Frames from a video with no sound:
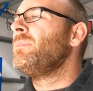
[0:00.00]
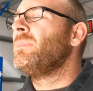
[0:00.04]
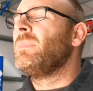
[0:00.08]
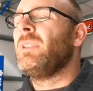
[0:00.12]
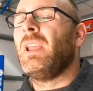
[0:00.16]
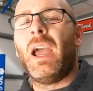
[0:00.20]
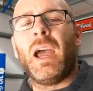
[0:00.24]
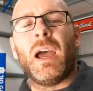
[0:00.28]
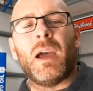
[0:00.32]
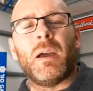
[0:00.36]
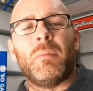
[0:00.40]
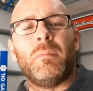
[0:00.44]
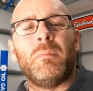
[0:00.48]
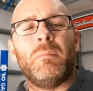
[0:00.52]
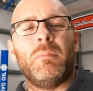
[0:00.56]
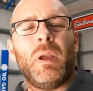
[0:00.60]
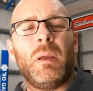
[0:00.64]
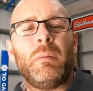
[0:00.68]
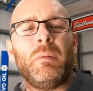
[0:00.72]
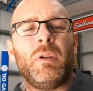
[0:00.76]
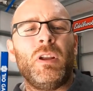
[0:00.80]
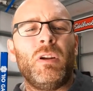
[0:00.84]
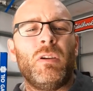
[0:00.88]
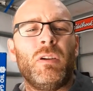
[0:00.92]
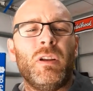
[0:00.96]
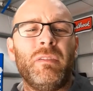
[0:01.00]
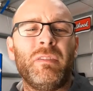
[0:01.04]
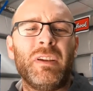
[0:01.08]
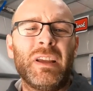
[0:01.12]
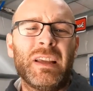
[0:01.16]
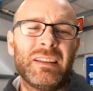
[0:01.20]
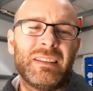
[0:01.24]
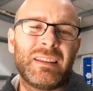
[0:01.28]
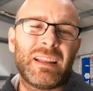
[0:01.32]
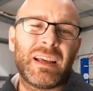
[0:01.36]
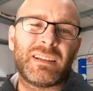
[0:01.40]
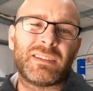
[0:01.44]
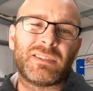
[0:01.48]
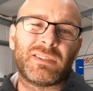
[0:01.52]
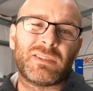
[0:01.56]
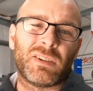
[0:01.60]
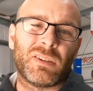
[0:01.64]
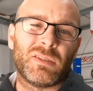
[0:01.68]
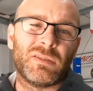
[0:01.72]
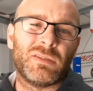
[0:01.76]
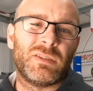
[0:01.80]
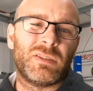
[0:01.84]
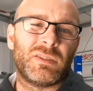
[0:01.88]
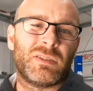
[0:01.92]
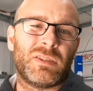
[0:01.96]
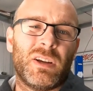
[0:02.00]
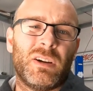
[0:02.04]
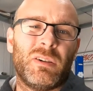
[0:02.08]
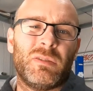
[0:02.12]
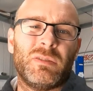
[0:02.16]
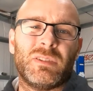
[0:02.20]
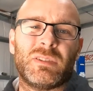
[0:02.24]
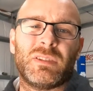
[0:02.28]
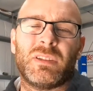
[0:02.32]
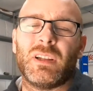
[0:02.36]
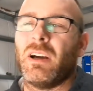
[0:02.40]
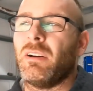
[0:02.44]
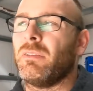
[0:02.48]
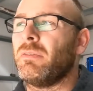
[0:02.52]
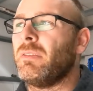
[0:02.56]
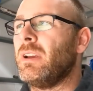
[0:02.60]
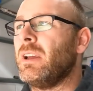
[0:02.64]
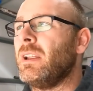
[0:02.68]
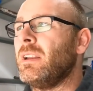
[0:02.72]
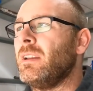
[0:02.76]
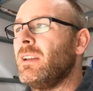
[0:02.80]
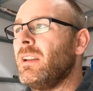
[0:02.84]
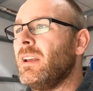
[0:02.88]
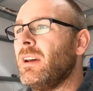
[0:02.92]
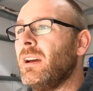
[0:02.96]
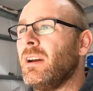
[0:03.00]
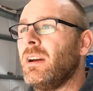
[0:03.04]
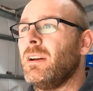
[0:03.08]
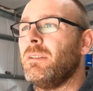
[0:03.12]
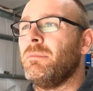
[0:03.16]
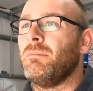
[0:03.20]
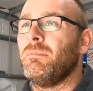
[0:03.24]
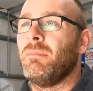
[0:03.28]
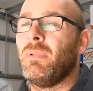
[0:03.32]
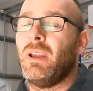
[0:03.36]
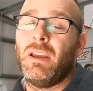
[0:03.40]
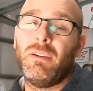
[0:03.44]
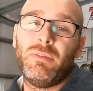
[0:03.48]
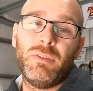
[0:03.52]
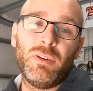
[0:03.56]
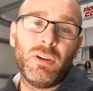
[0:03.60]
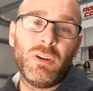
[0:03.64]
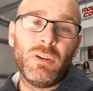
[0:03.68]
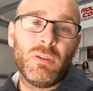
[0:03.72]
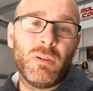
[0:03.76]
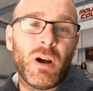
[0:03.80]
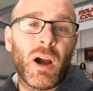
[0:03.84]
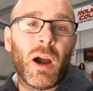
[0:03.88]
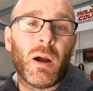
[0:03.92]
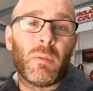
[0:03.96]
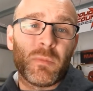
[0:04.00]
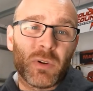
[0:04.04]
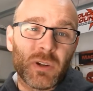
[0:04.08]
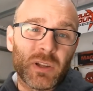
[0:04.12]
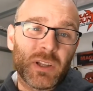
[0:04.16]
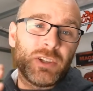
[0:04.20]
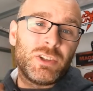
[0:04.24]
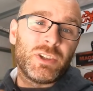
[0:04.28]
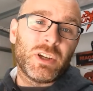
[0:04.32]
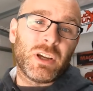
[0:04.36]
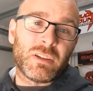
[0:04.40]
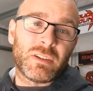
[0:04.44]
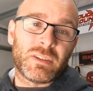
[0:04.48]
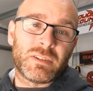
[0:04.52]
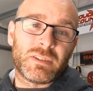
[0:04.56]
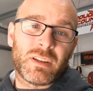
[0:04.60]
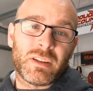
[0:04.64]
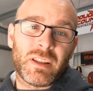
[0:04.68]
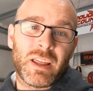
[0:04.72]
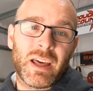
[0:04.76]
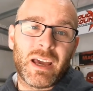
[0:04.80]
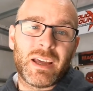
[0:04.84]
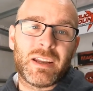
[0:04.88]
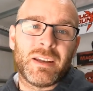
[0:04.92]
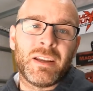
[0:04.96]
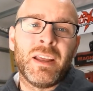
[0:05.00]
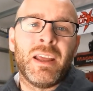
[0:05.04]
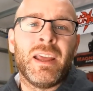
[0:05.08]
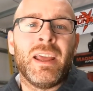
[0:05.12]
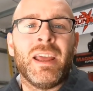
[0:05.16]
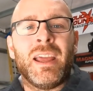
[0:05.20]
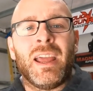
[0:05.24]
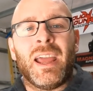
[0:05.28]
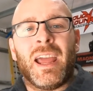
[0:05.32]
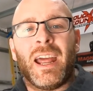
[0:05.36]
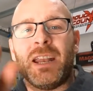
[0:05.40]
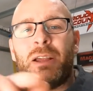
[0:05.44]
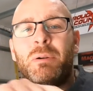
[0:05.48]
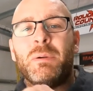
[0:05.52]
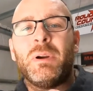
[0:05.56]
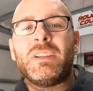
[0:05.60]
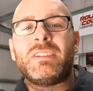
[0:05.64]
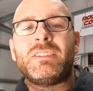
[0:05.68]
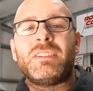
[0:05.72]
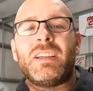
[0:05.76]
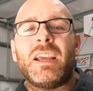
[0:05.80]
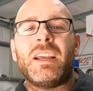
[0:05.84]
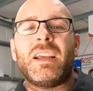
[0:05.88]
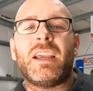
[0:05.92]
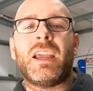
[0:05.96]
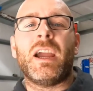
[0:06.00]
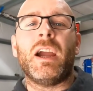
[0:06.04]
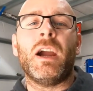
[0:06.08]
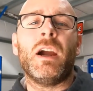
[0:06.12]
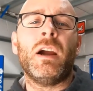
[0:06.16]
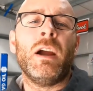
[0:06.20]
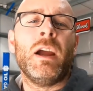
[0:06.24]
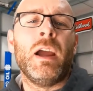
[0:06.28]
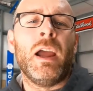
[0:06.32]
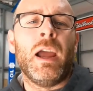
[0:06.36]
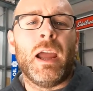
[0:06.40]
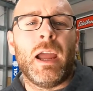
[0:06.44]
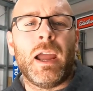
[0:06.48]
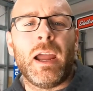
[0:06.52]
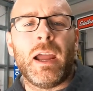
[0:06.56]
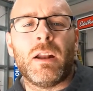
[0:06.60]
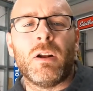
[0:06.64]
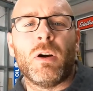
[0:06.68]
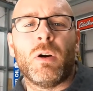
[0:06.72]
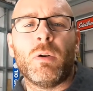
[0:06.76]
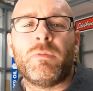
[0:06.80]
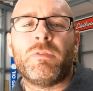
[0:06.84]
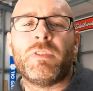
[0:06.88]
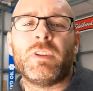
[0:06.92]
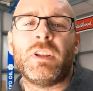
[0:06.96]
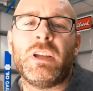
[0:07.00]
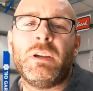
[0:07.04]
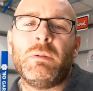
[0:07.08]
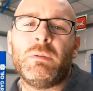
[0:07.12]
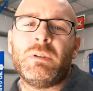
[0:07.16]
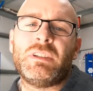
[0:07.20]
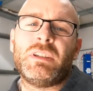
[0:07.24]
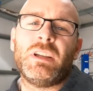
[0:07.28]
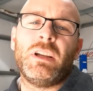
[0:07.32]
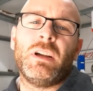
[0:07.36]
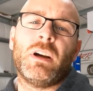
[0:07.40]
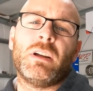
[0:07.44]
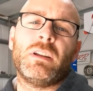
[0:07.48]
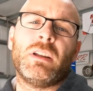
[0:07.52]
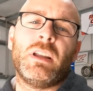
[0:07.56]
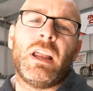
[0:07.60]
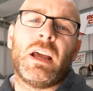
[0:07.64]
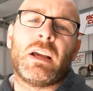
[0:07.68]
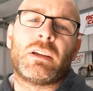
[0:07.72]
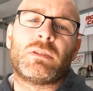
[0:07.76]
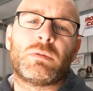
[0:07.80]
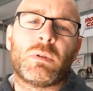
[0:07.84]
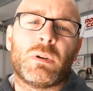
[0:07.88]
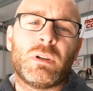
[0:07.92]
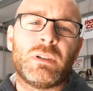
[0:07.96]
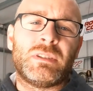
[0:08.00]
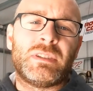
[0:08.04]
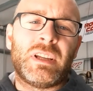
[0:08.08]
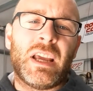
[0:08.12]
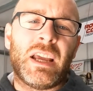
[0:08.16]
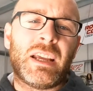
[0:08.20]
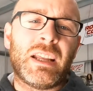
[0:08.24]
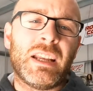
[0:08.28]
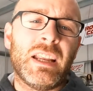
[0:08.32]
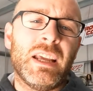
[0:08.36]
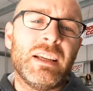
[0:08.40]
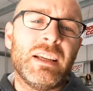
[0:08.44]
yeah, maybe you don't even get that salt and snow and stuff, and if you do, I'm really jealous of that. Anyways, take care, and hopefully we see you on the next one. Take it